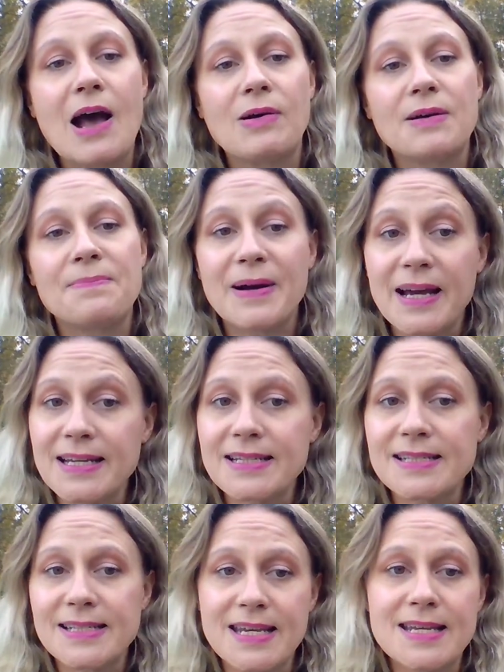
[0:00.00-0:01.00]
our
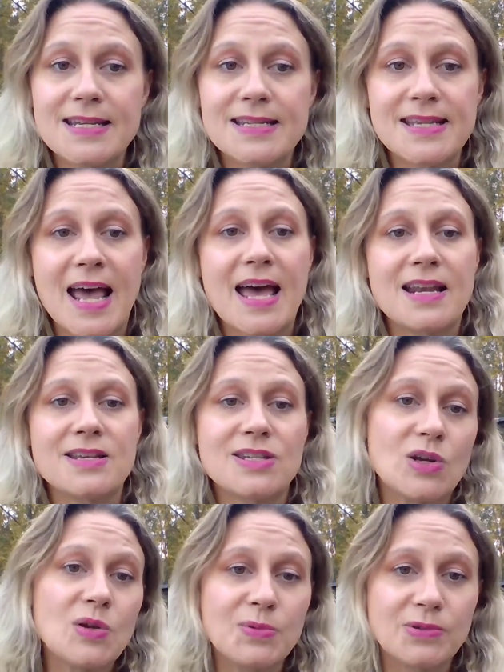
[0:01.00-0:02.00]
bikes, skis and
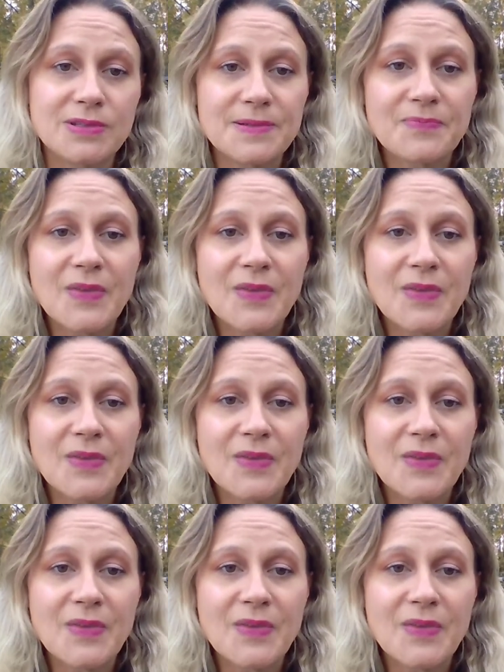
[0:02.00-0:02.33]
snowboard.